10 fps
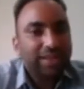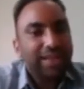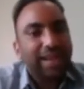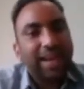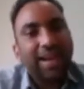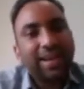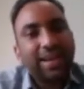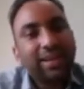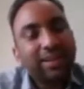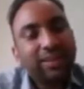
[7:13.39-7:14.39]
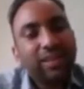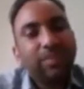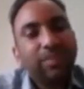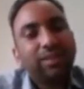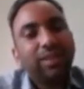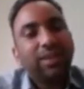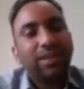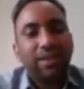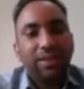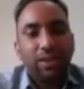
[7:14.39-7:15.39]
and under this method,
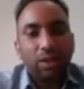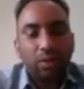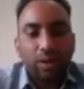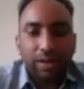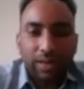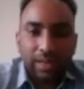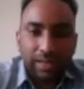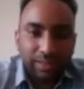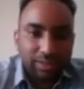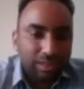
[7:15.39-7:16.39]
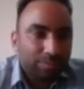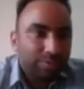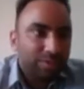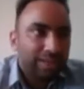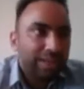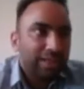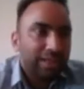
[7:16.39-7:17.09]
the substrate,